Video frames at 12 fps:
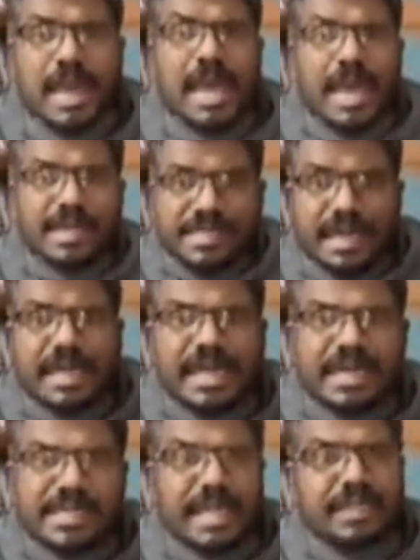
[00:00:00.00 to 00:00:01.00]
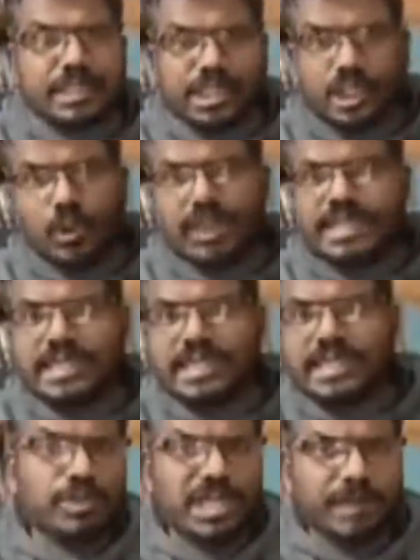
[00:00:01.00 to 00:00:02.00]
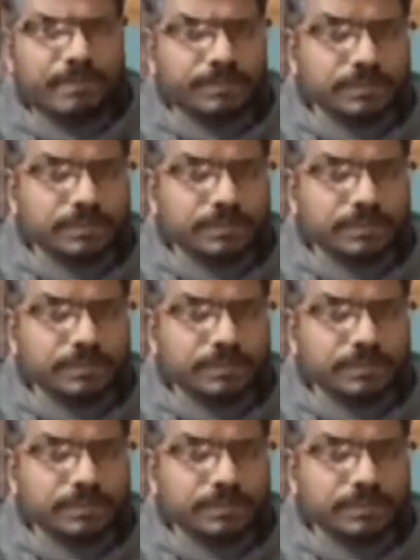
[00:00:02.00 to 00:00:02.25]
and suddenly saying that the school is anti-Muslim.